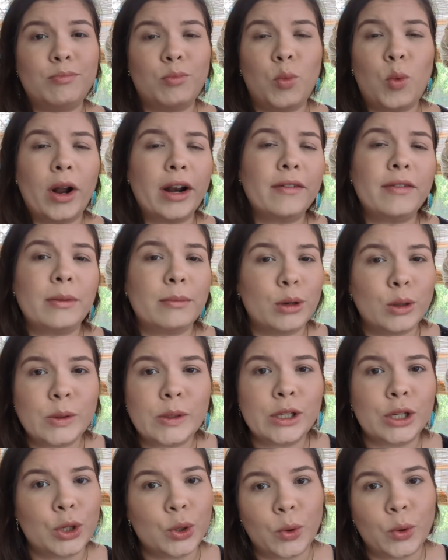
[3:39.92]
one of the
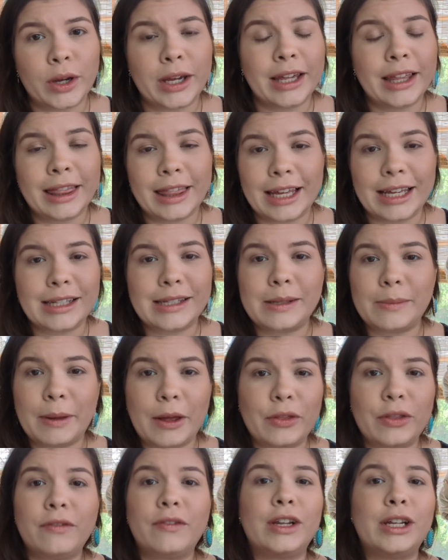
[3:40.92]
most annoying things
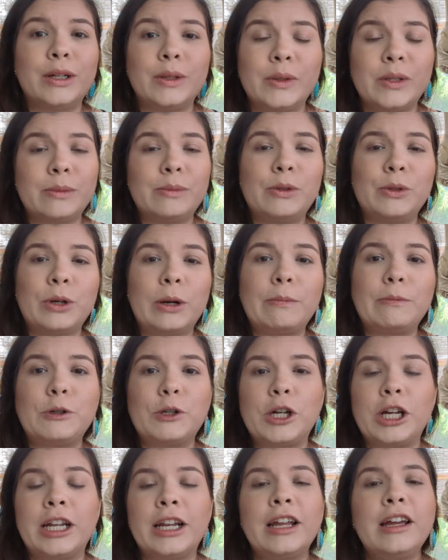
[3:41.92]
about the video
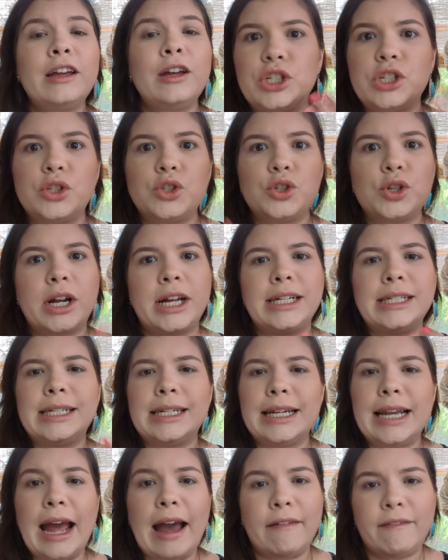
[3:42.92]
subscription was just trying
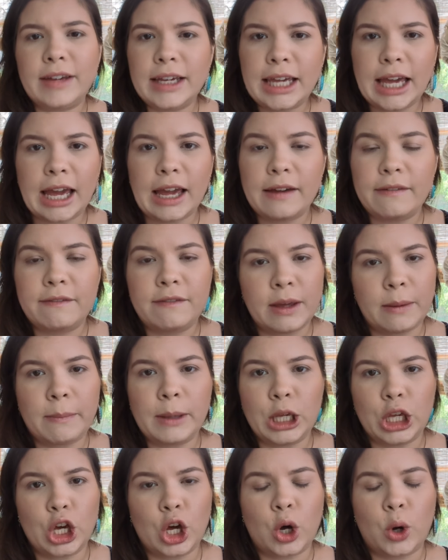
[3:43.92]
to navigate
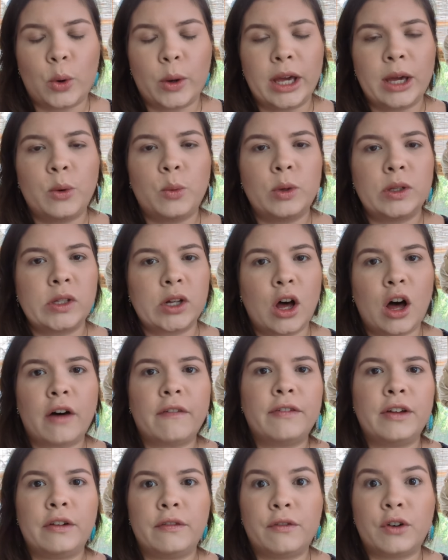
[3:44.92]
Vimeo. It was
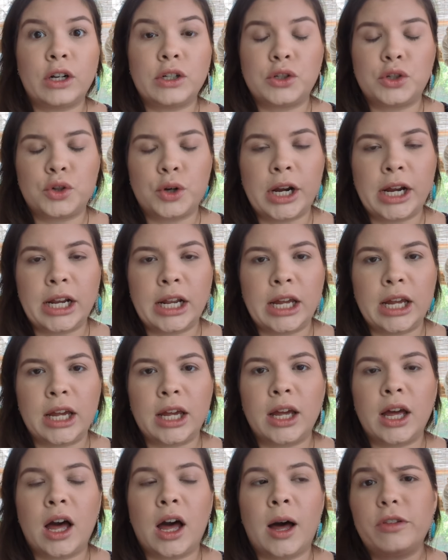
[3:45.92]
often
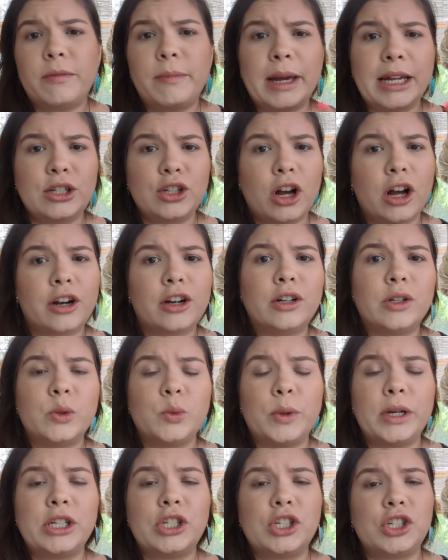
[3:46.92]
frustrating. Both of my
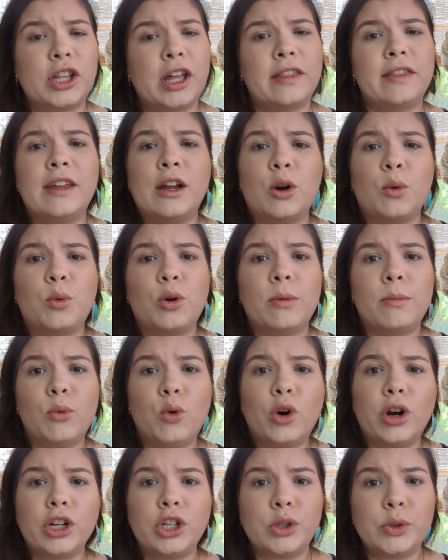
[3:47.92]
daughters wished that there were
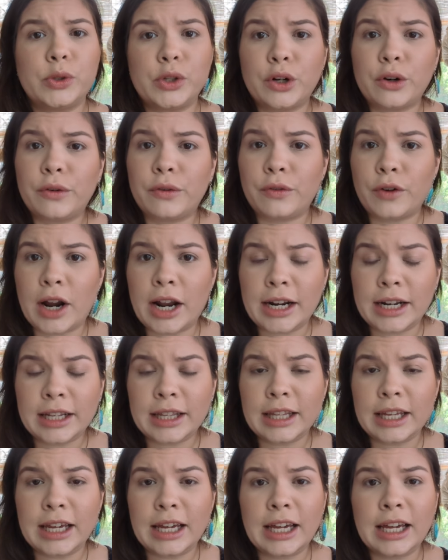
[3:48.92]
more
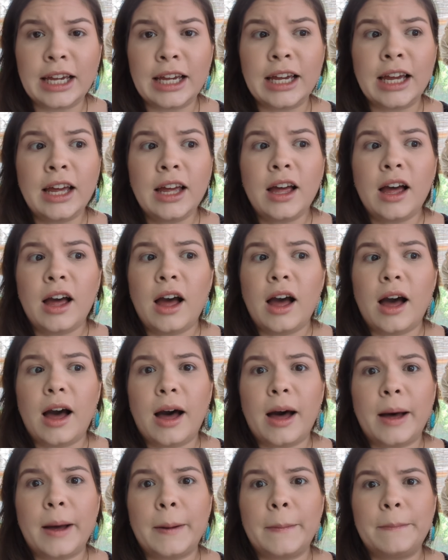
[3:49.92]
user-friendly
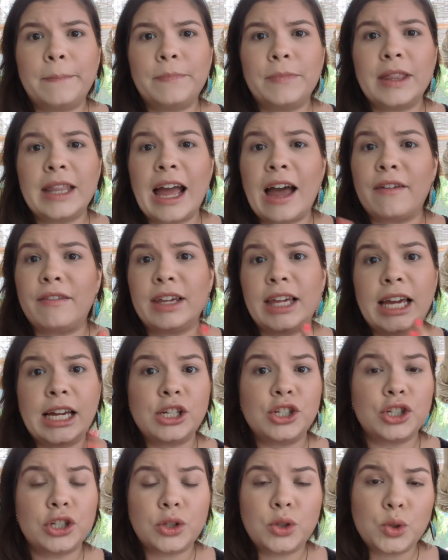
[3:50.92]

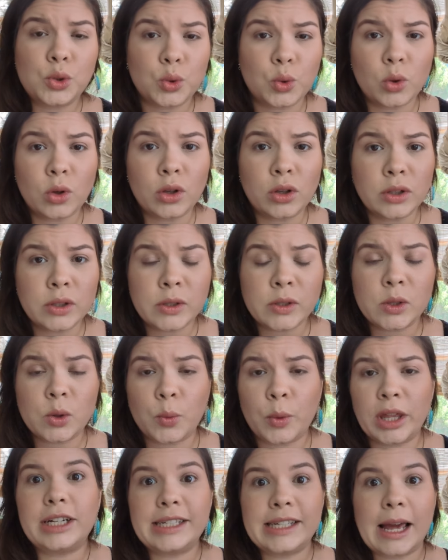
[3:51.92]
navigation tools.
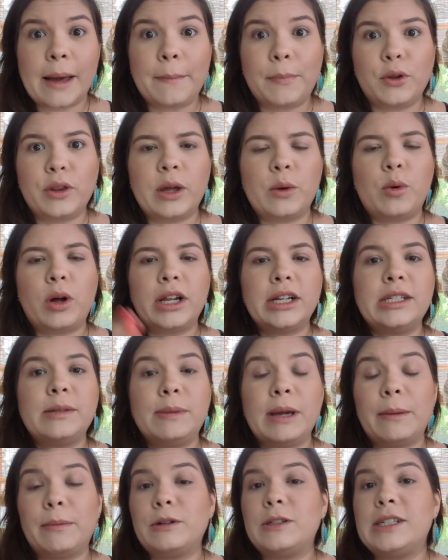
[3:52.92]
For example, they wanted to
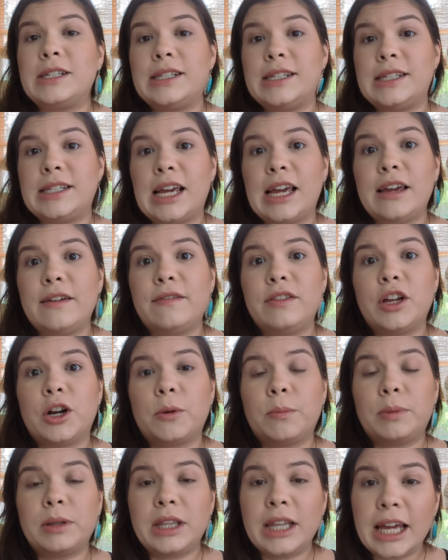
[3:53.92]
be able to save their
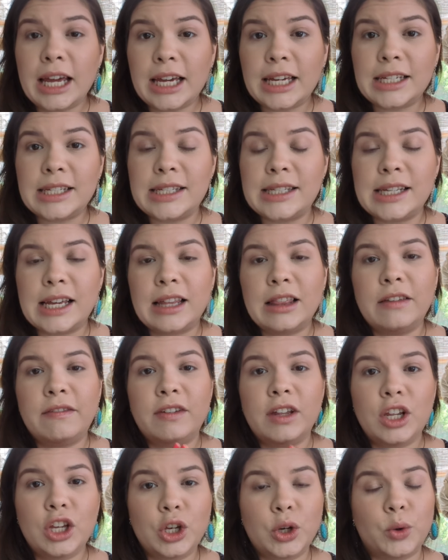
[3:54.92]
place in the
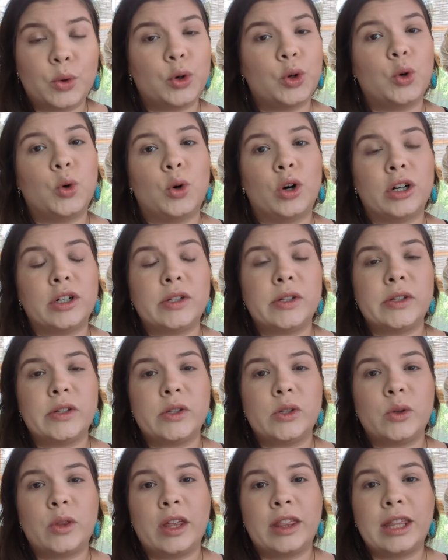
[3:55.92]
video course
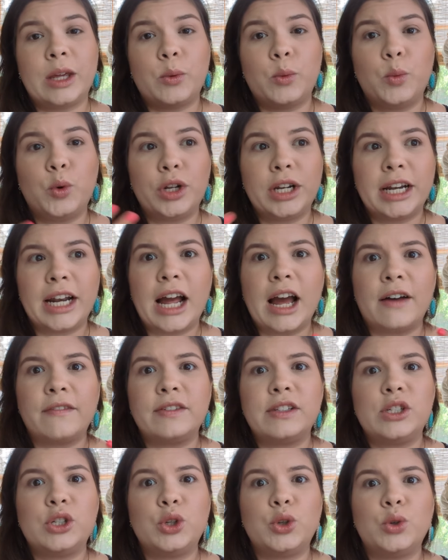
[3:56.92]
so that they wouldn't
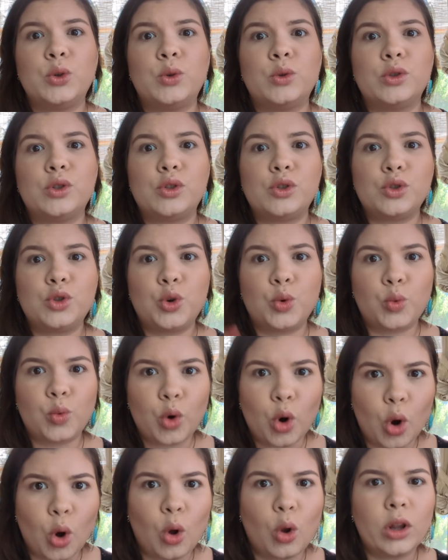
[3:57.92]
have to
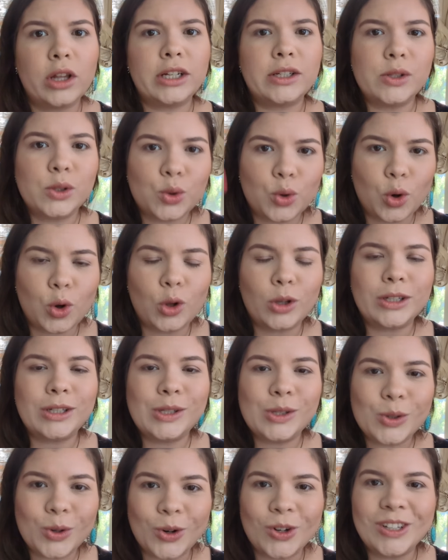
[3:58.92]
scroll and
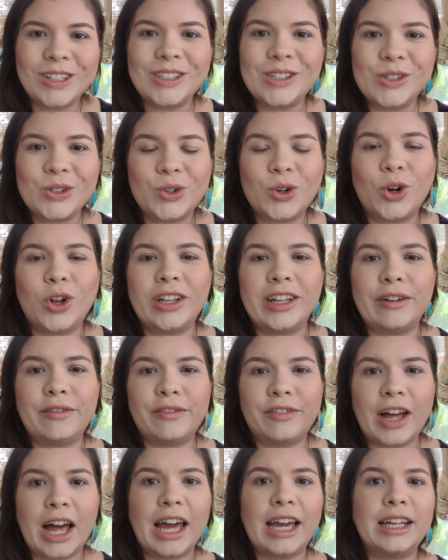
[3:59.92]

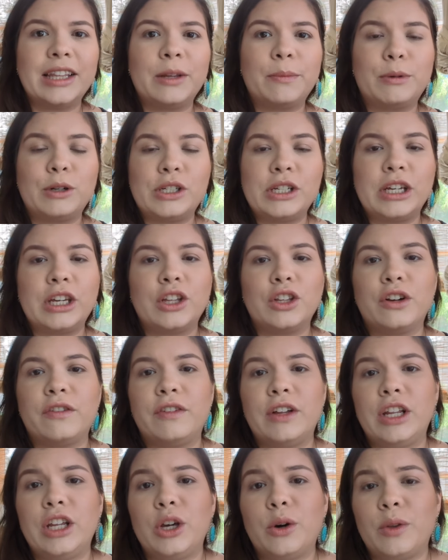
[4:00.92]
find the particular
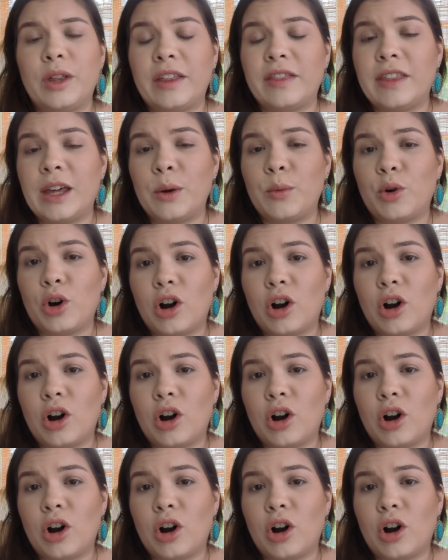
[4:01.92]
video that they